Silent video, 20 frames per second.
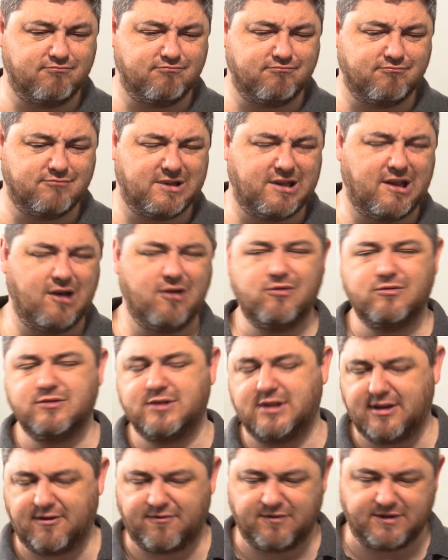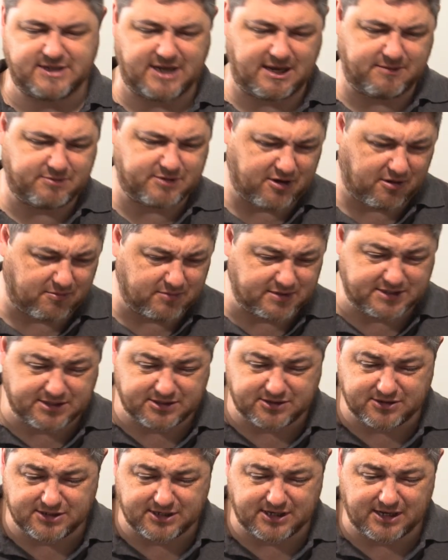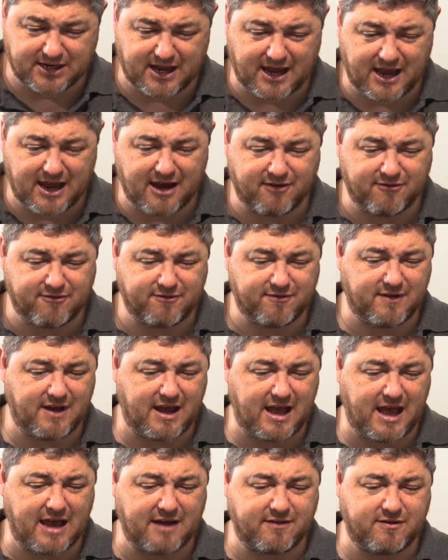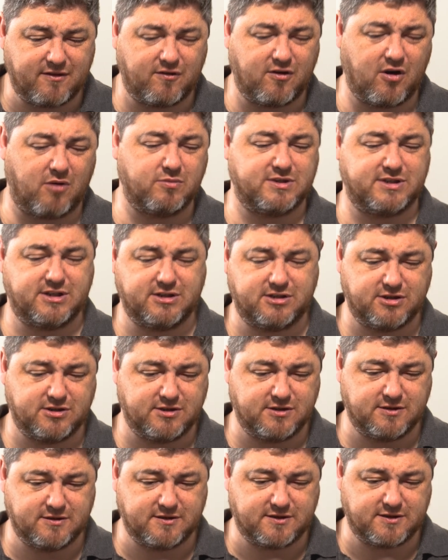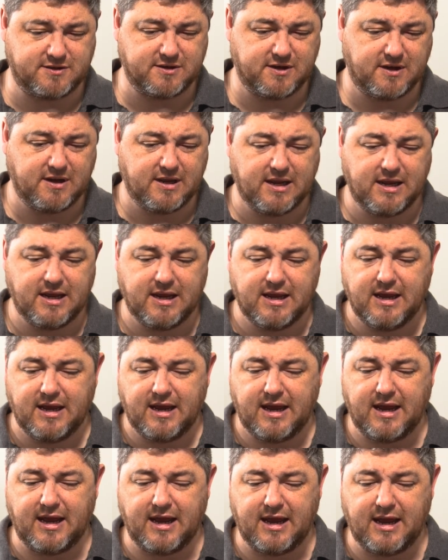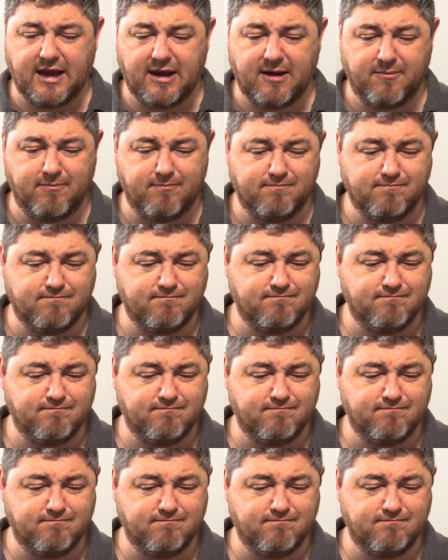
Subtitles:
loads of different types of competitions you can have. Active competitions. Let